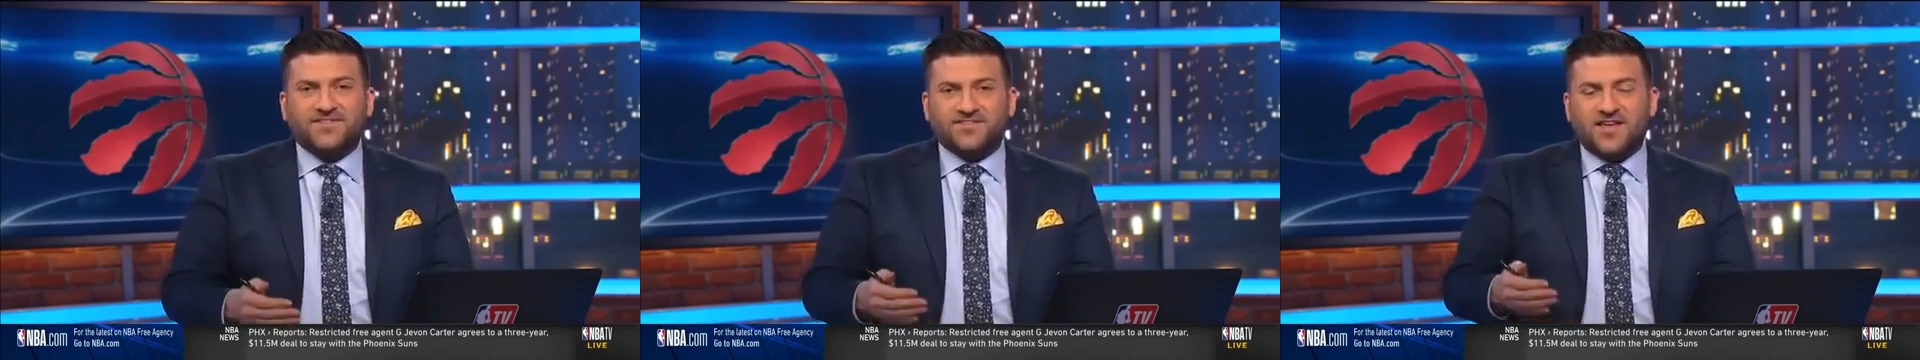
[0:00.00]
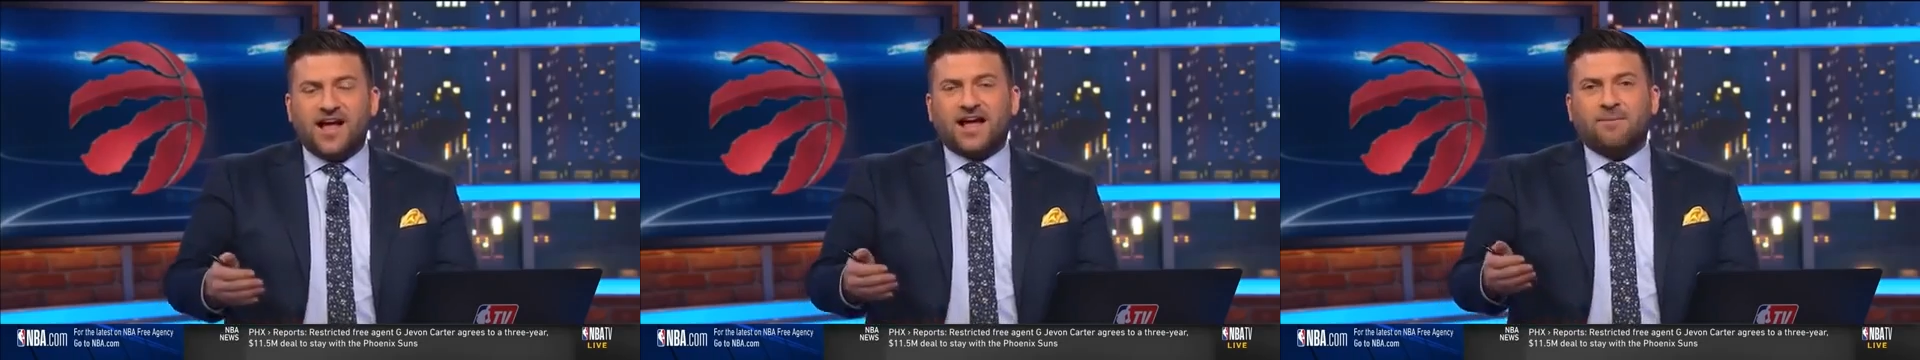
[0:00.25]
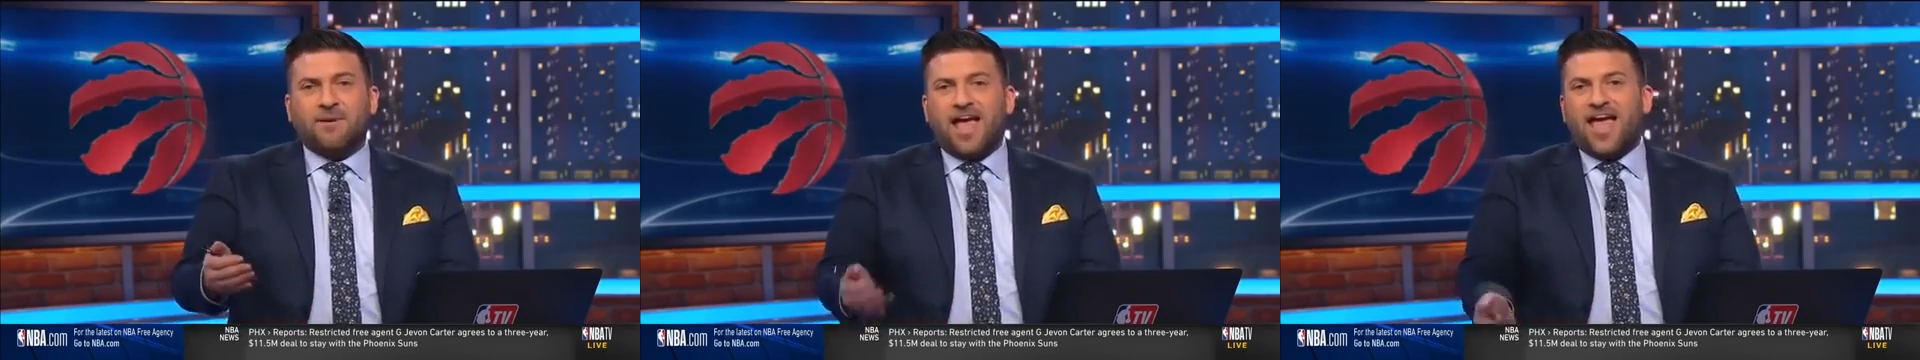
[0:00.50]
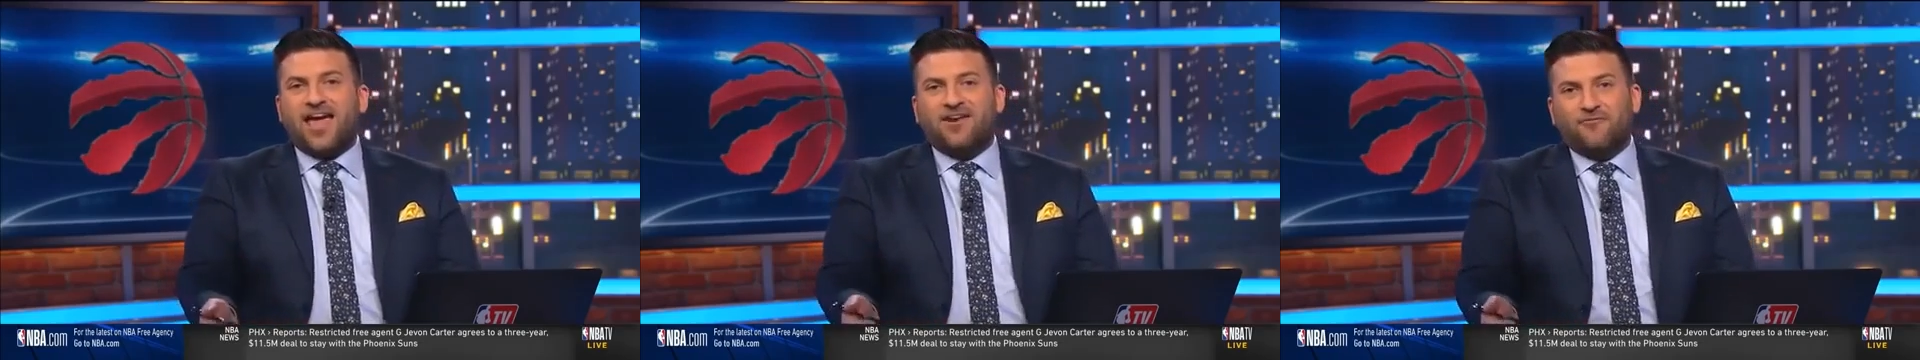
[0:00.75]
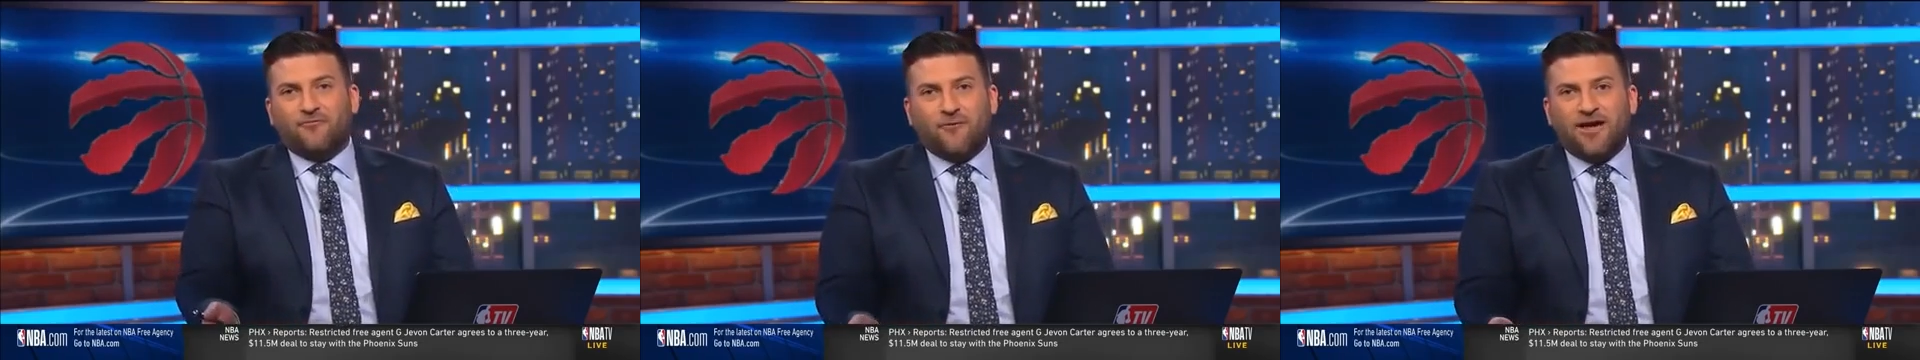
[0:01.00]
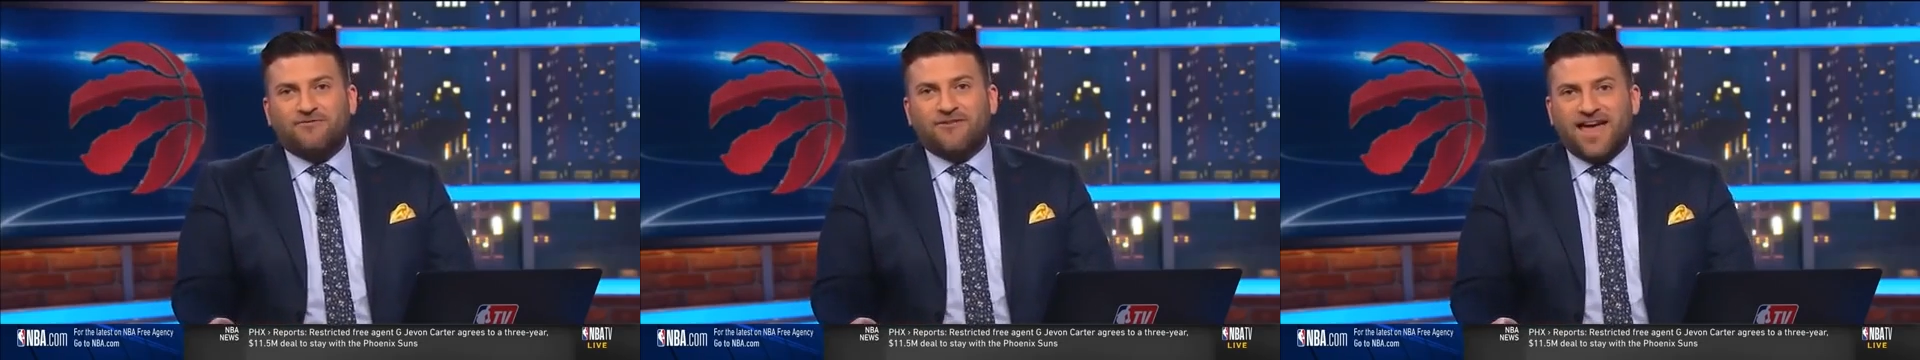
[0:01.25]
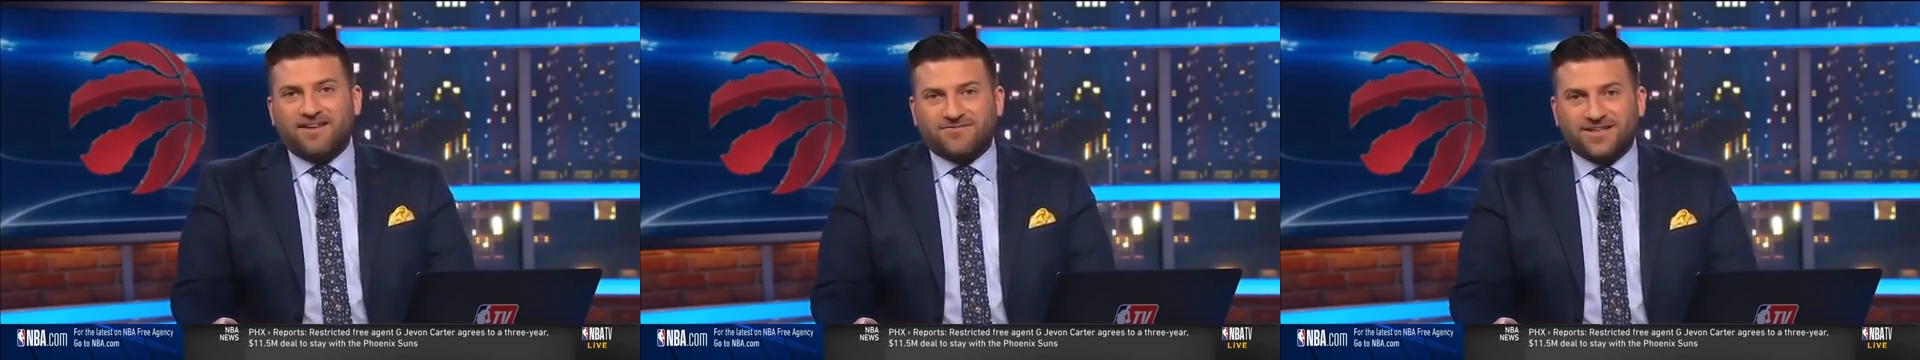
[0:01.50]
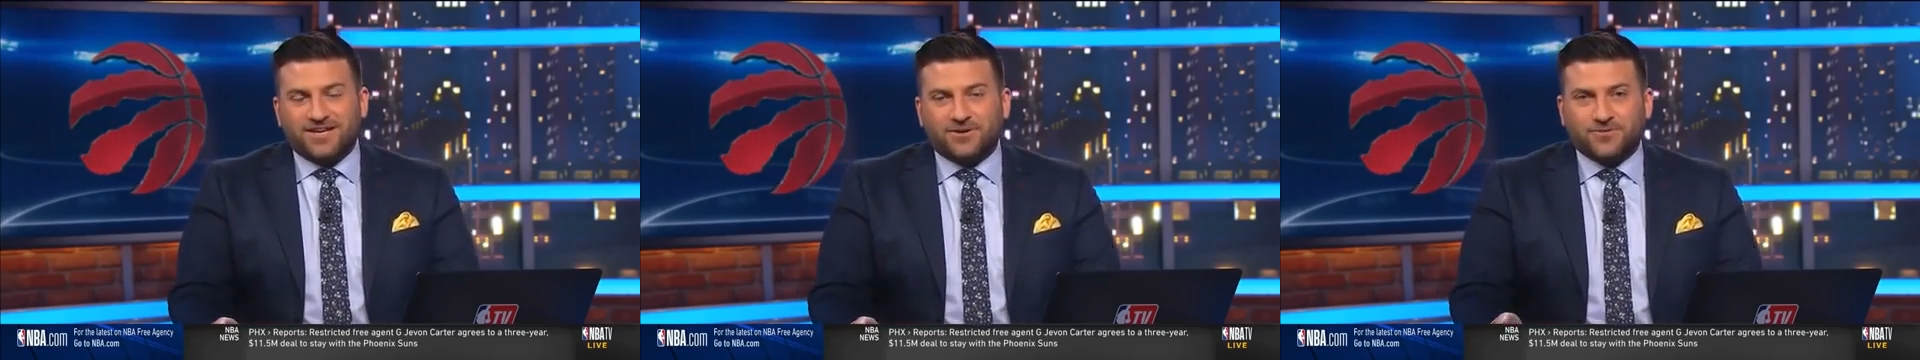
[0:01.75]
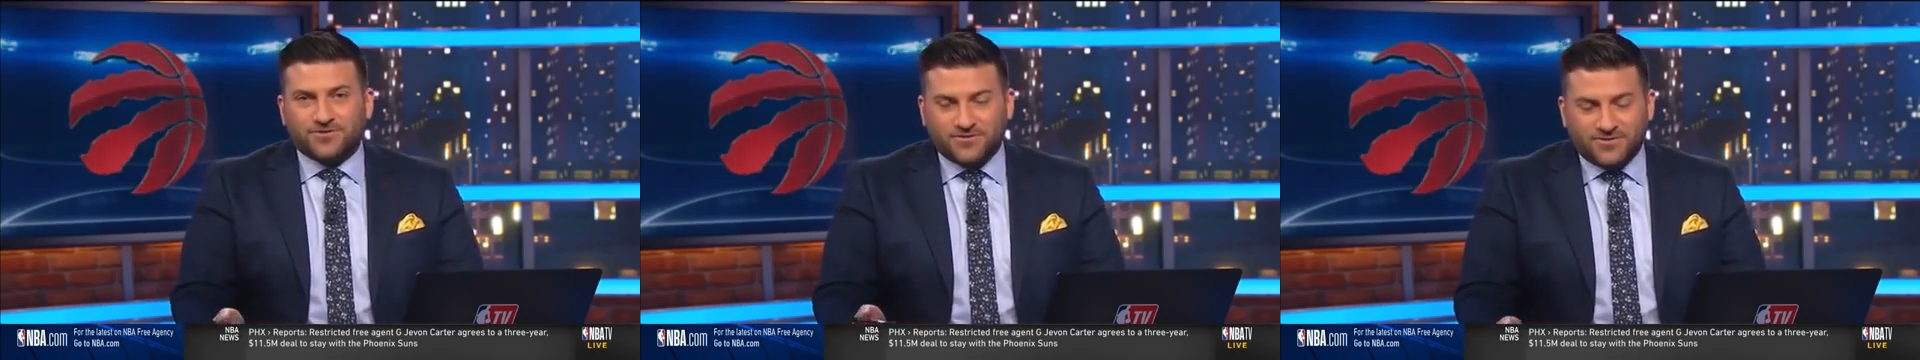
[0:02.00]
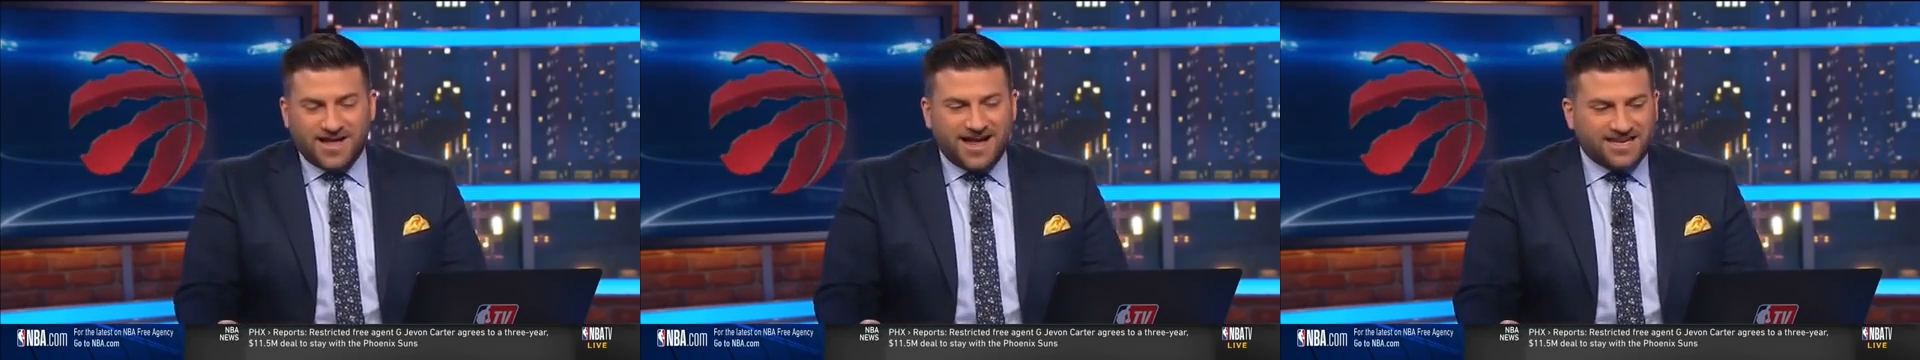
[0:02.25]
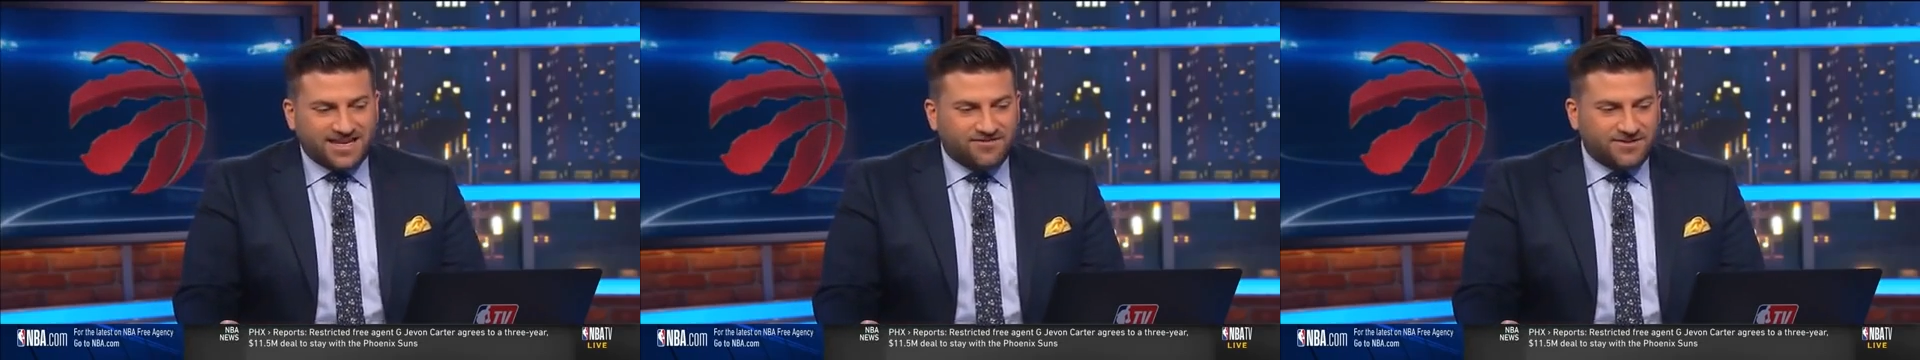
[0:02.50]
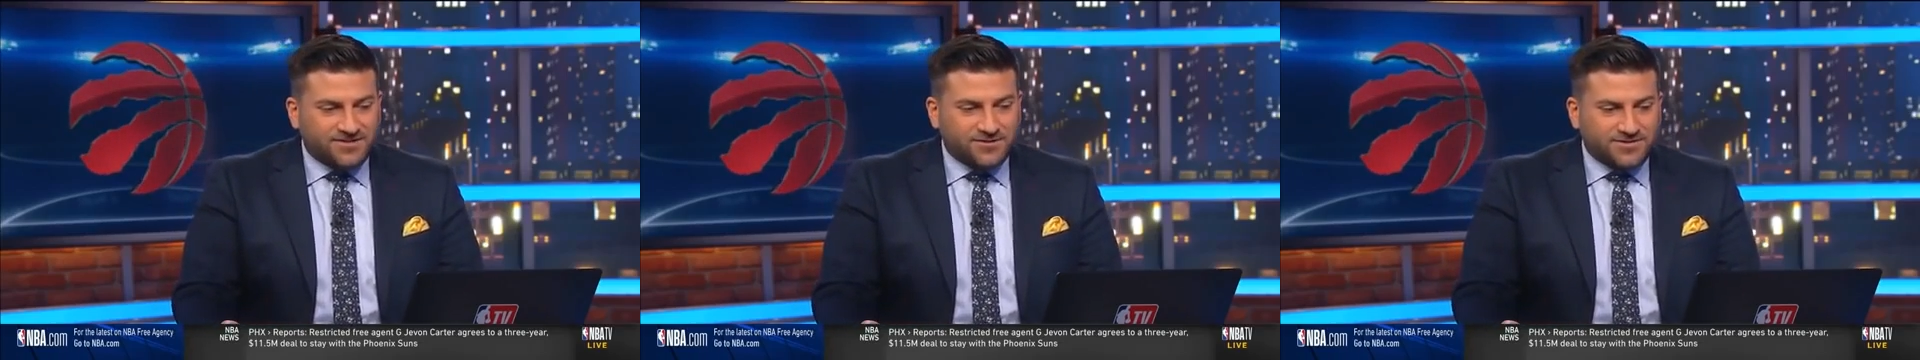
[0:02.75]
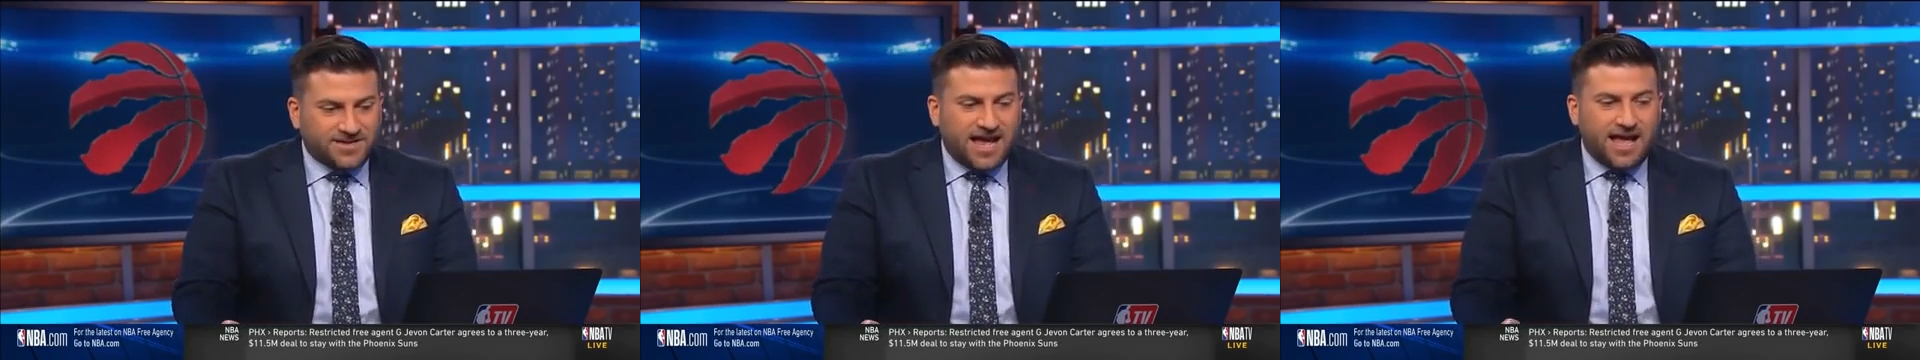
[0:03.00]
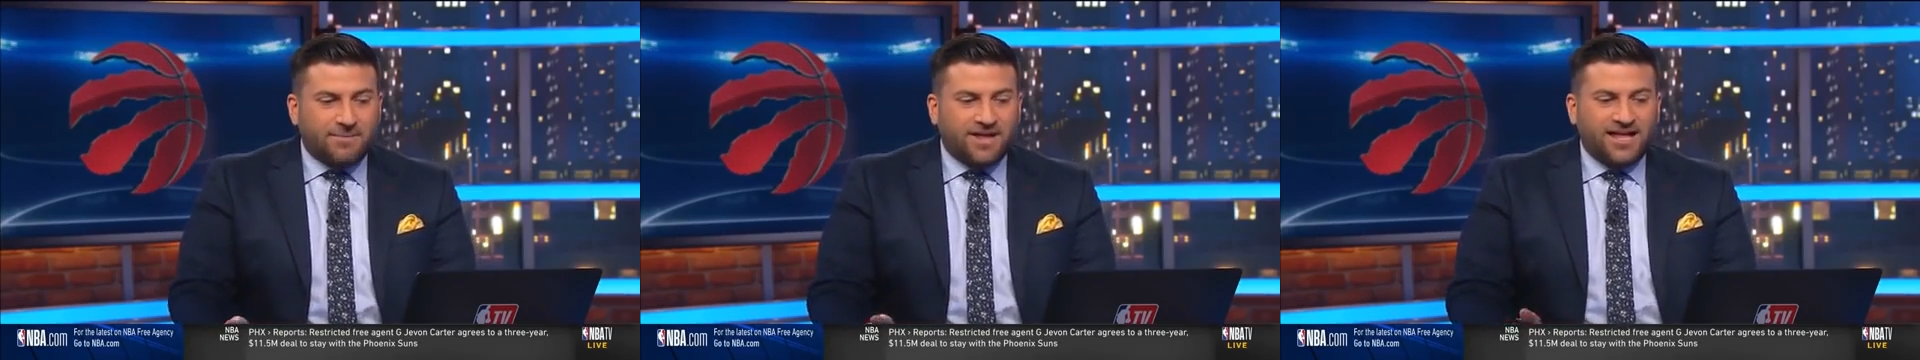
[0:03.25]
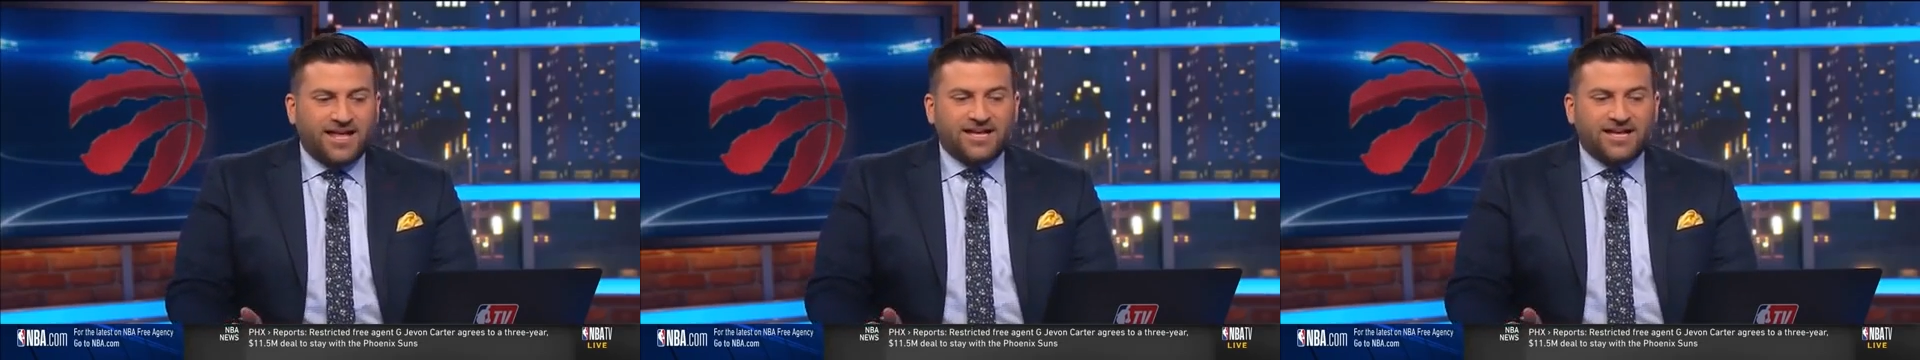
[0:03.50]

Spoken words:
Siakam and Fred VanVleet, who were so kind to give us their time.